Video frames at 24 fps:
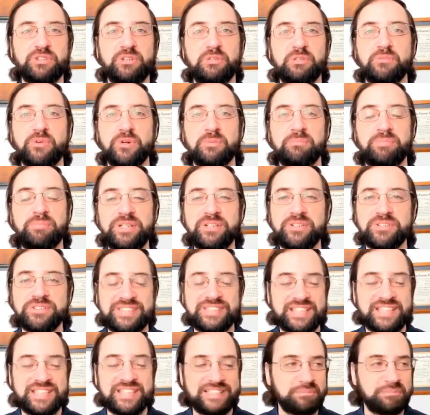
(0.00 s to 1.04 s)
if they're issuing more
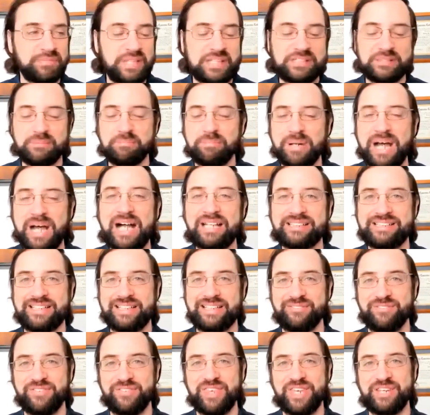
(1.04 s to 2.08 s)
bills. That's a
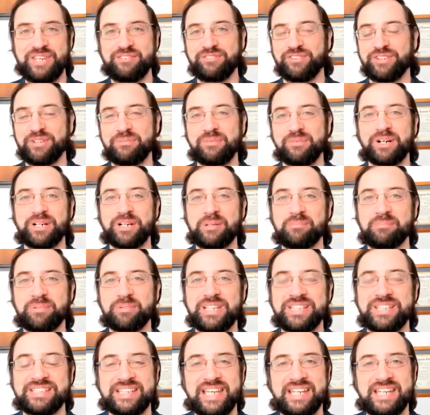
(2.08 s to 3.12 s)
positive thing for the
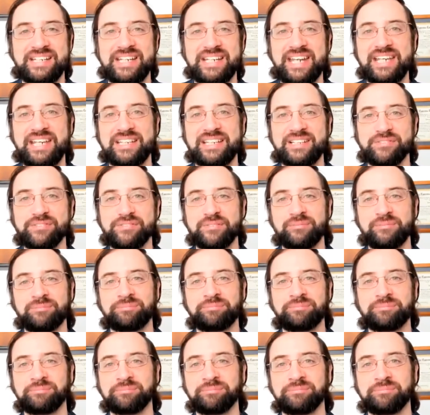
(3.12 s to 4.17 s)
marketplace, not a negative.